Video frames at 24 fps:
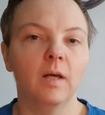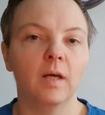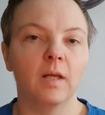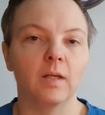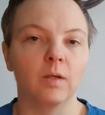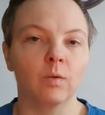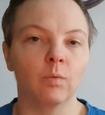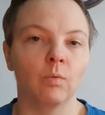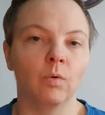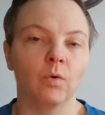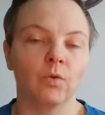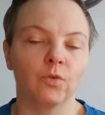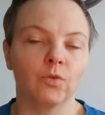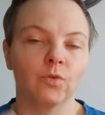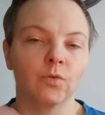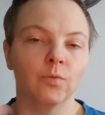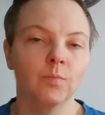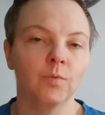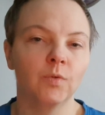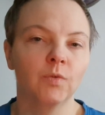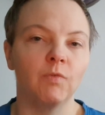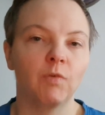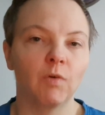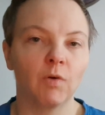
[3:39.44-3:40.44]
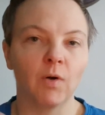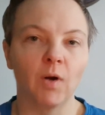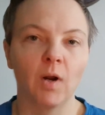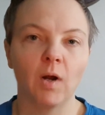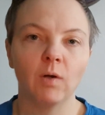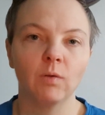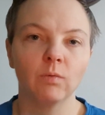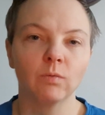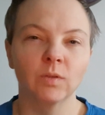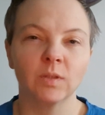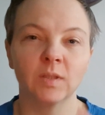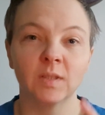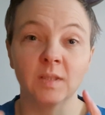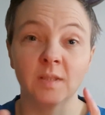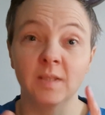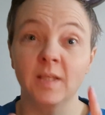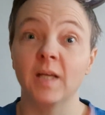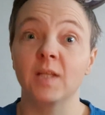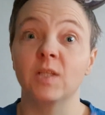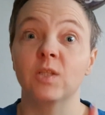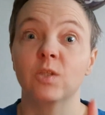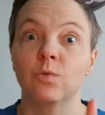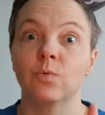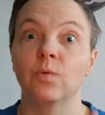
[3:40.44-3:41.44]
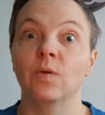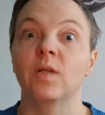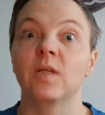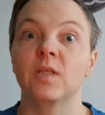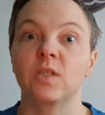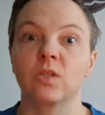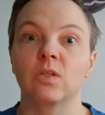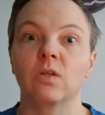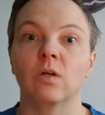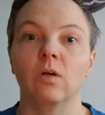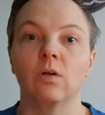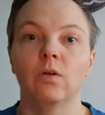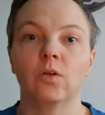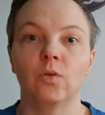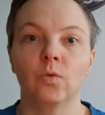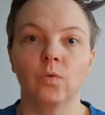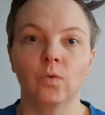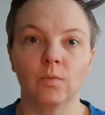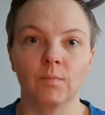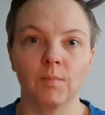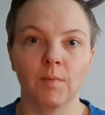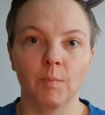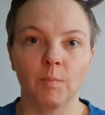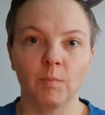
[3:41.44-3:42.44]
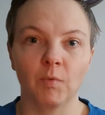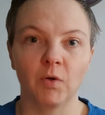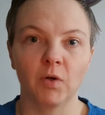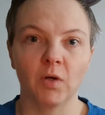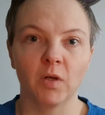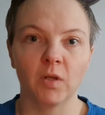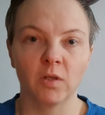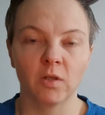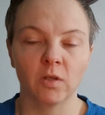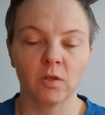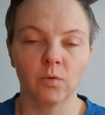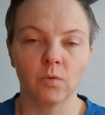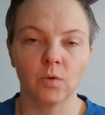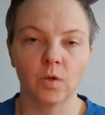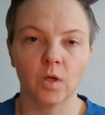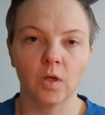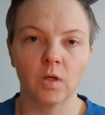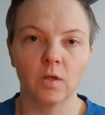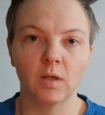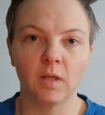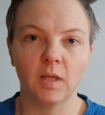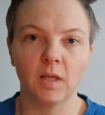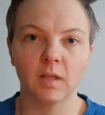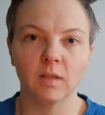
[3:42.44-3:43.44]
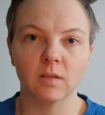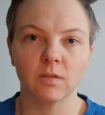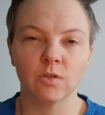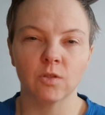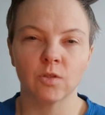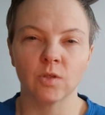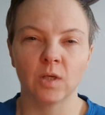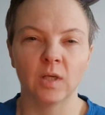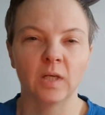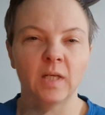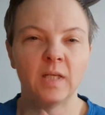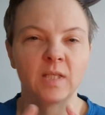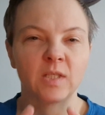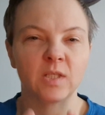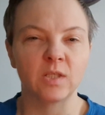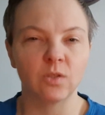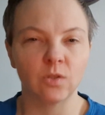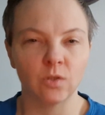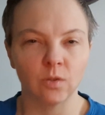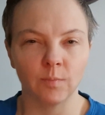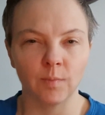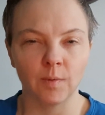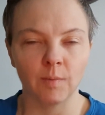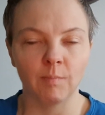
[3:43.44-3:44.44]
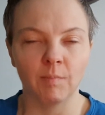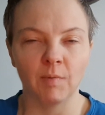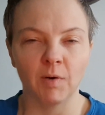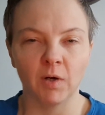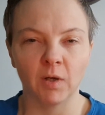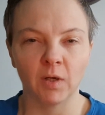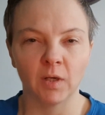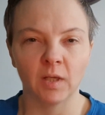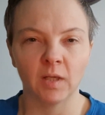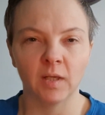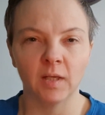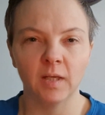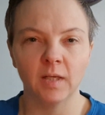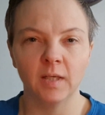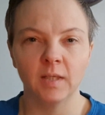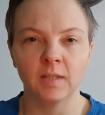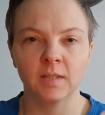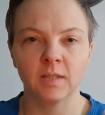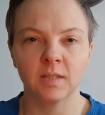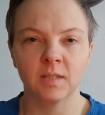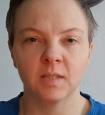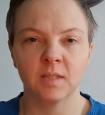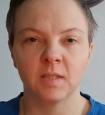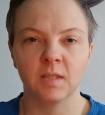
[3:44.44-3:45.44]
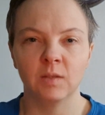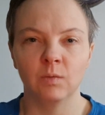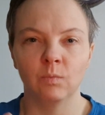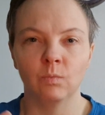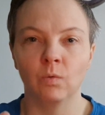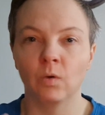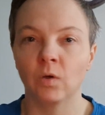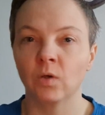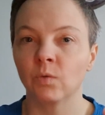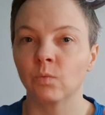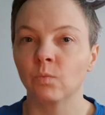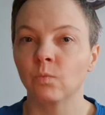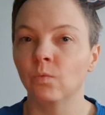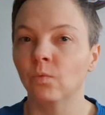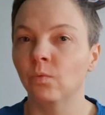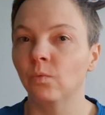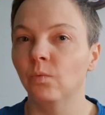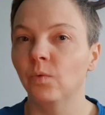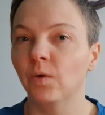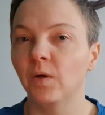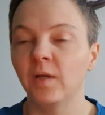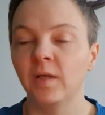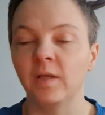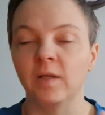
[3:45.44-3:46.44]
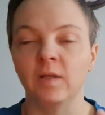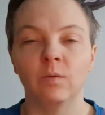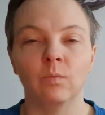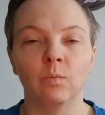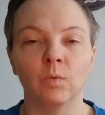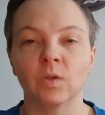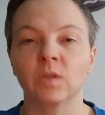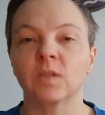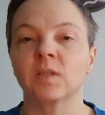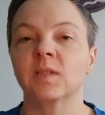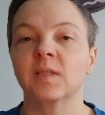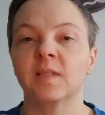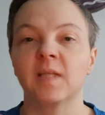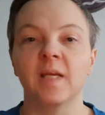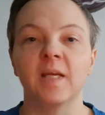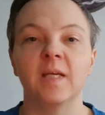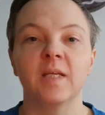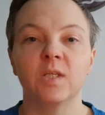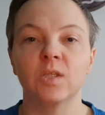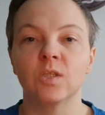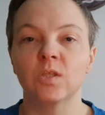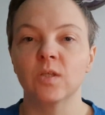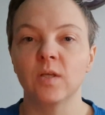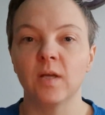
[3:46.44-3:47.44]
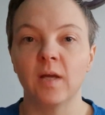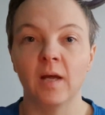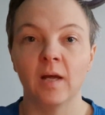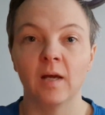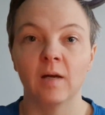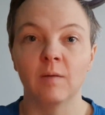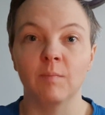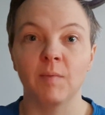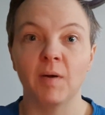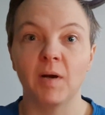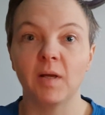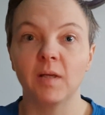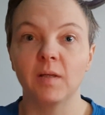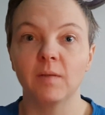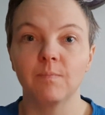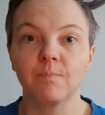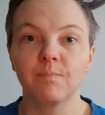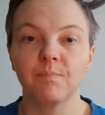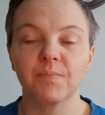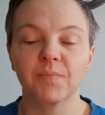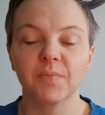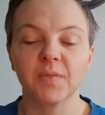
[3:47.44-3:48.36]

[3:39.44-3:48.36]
and I want to move around, that's when I start doing my morning yoga again. So I listen to my body and see in what stage am I.